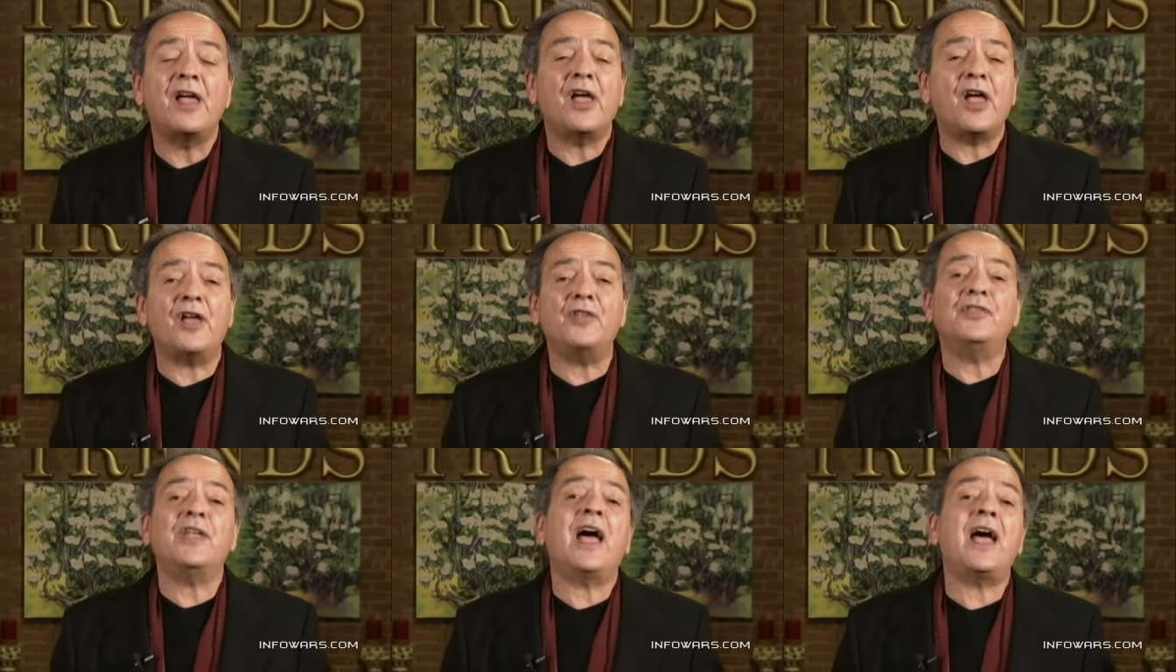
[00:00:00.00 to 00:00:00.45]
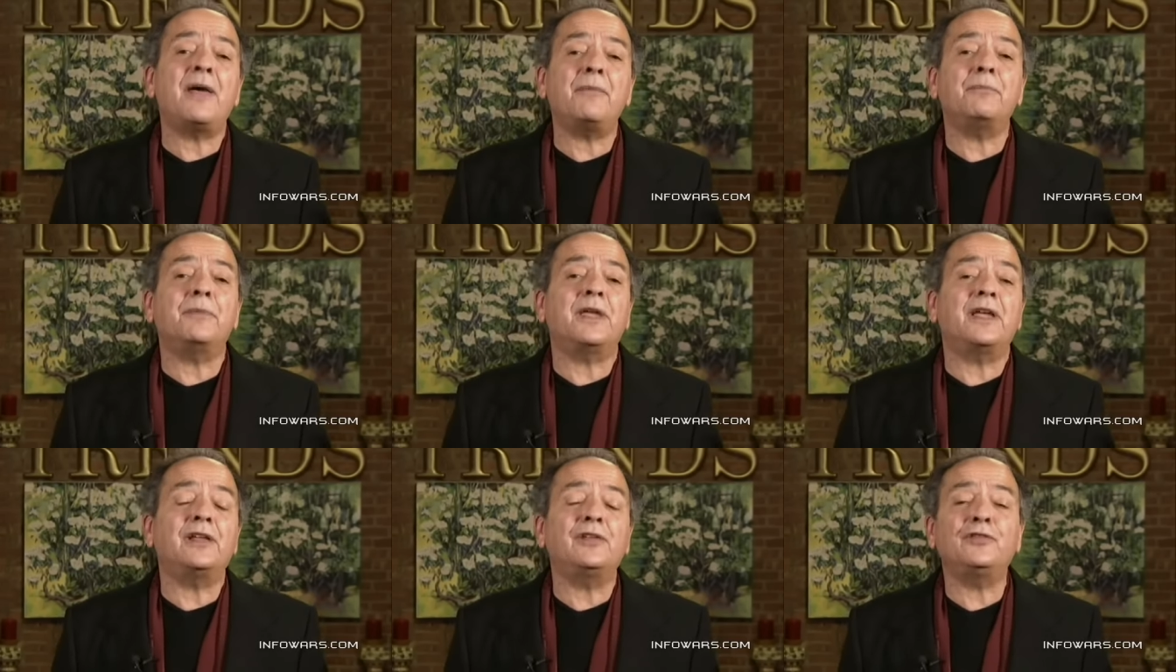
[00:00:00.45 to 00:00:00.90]
And that
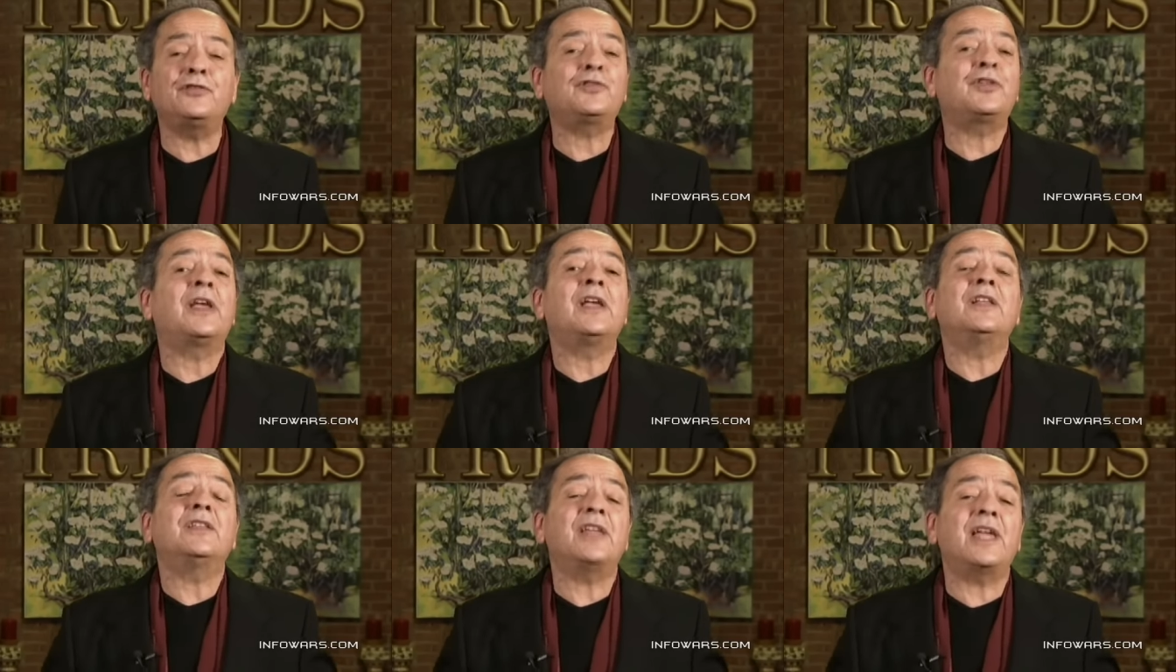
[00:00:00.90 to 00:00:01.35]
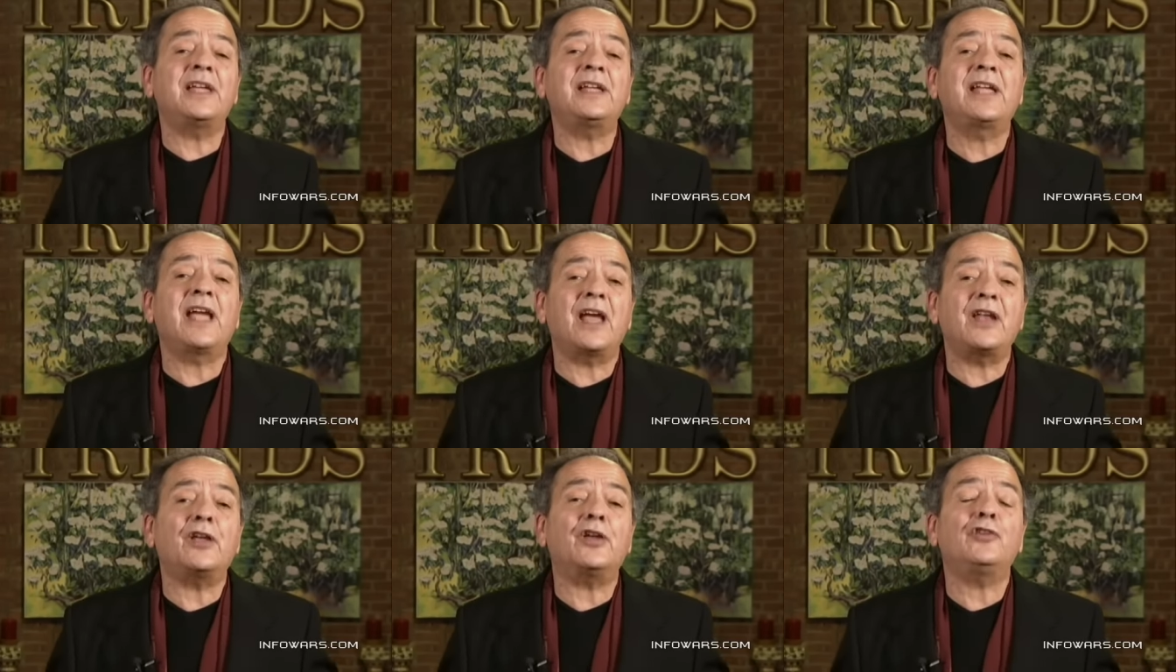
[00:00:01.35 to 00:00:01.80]
means they
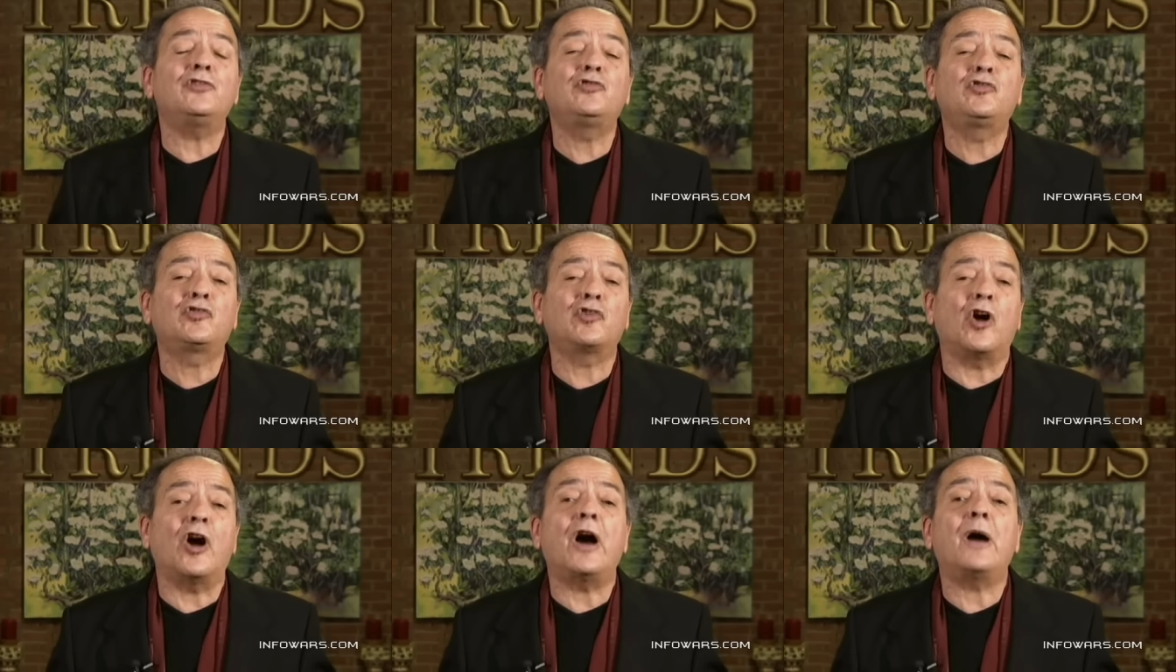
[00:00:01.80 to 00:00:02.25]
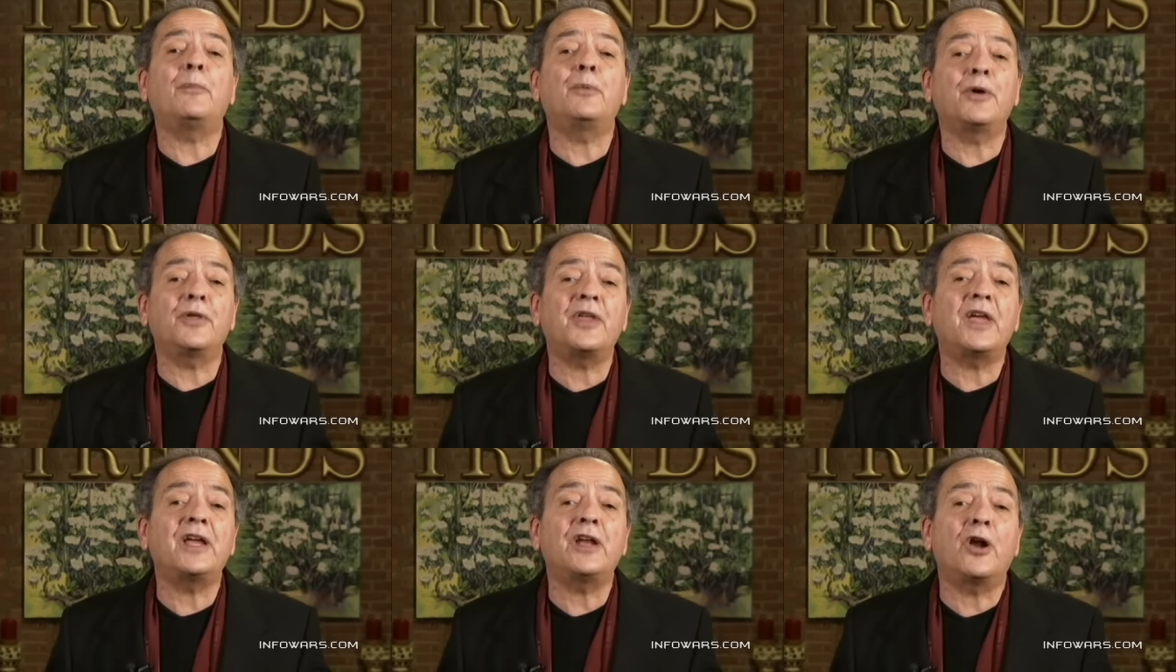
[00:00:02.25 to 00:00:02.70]
get a job where
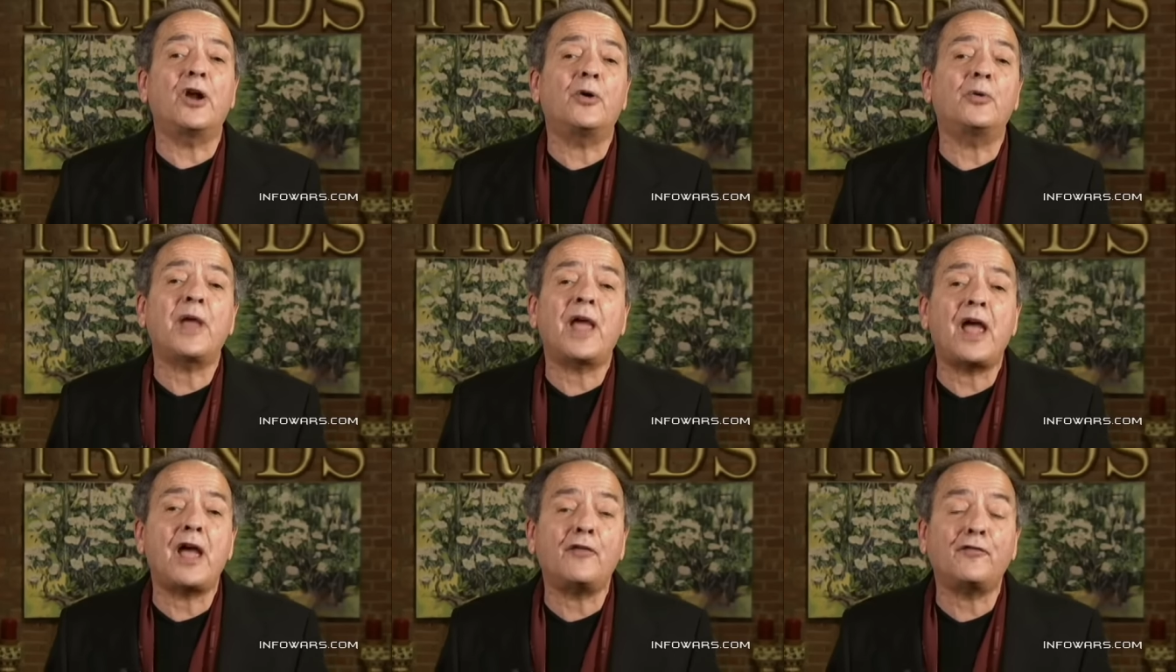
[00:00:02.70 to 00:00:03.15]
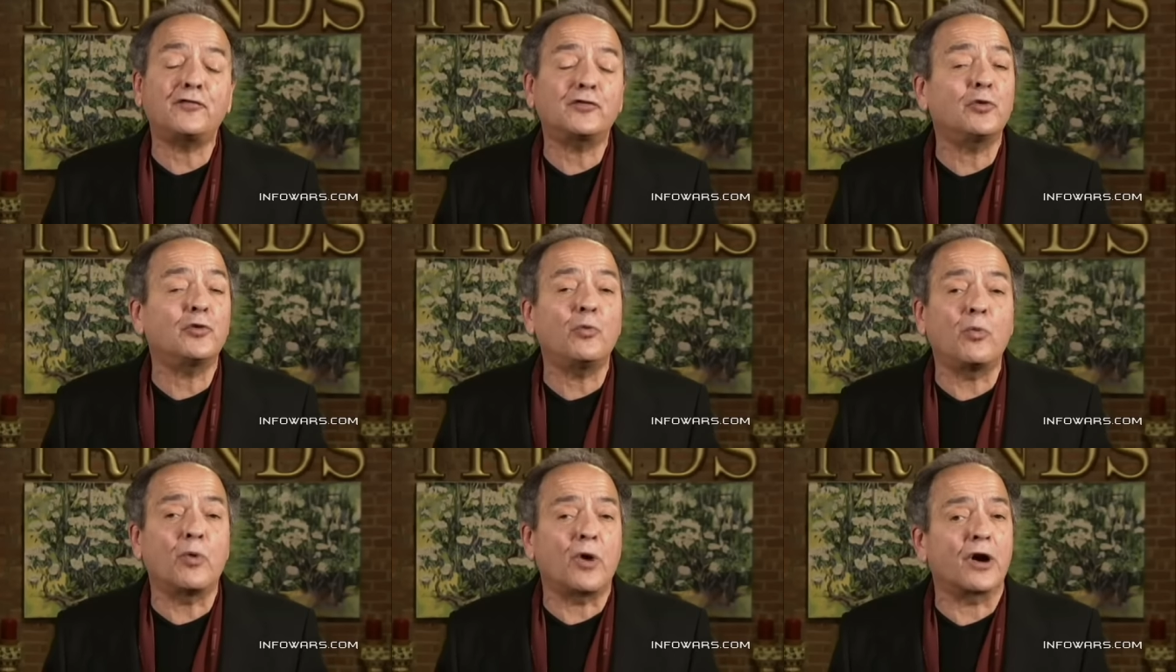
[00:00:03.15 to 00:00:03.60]
they don't have to
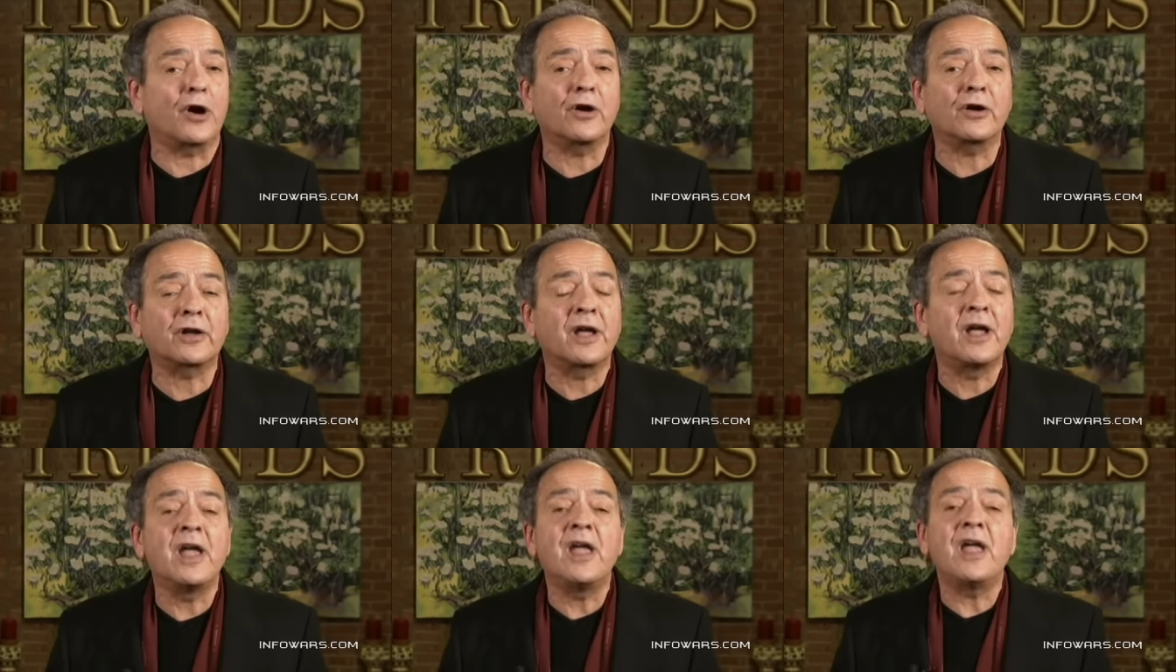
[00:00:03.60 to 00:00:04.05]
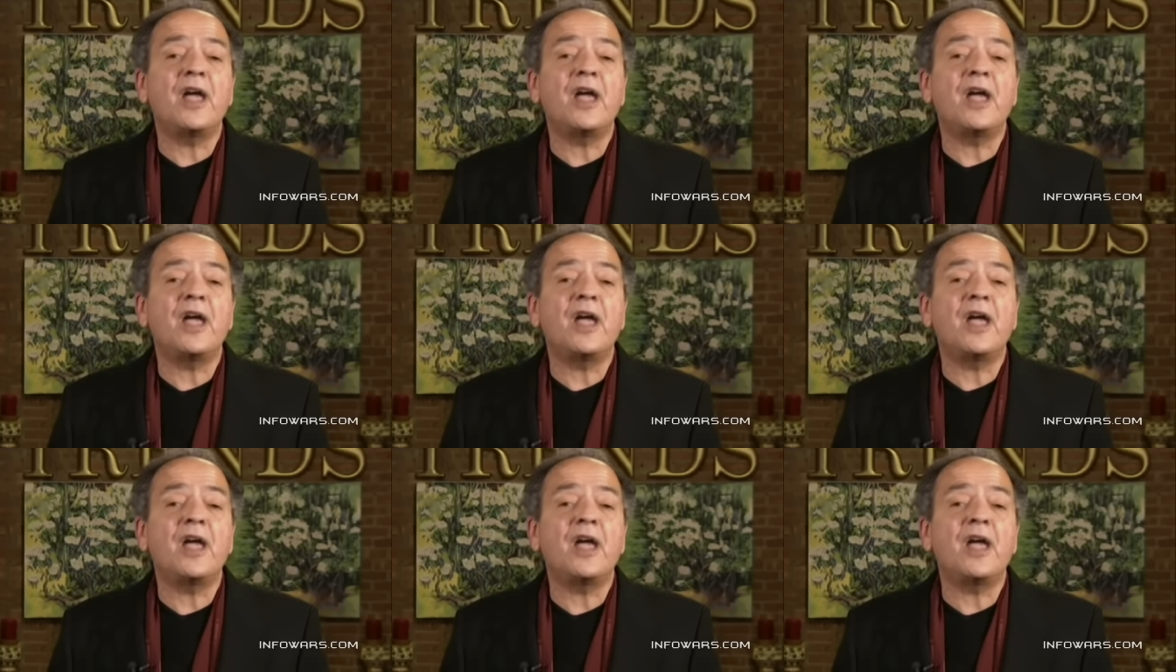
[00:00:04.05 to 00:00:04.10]
work